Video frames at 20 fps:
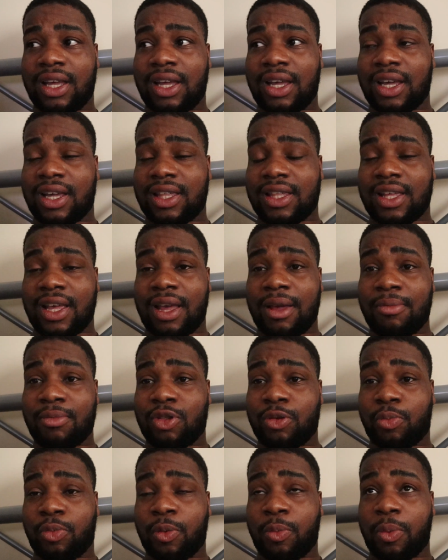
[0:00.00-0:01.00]

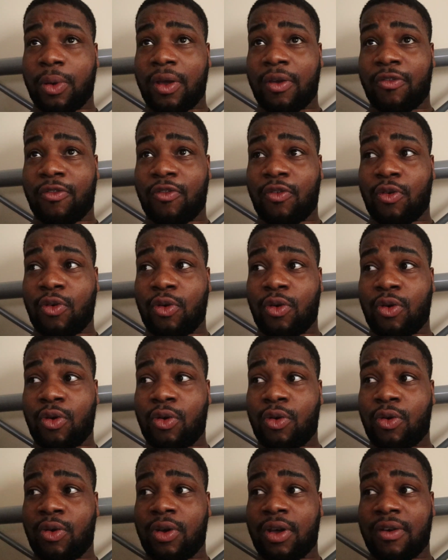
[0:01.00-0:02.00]
exams to prepare
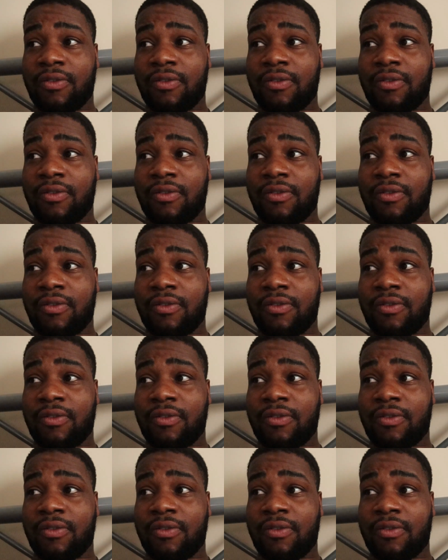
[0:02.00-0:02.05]
for.